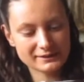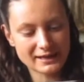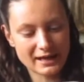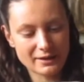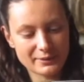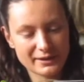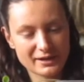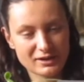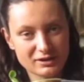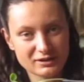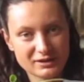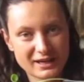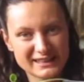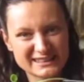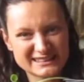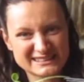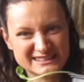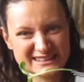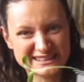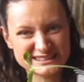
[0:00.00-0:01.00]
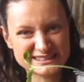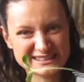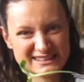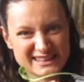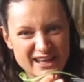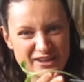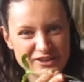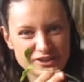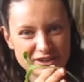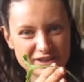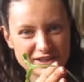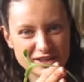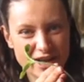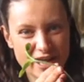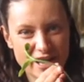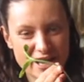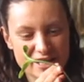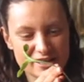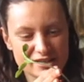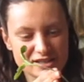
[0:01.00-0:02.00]
that way it all kind of sticks together
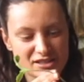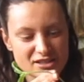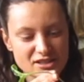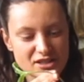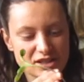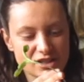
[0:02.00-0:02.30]
and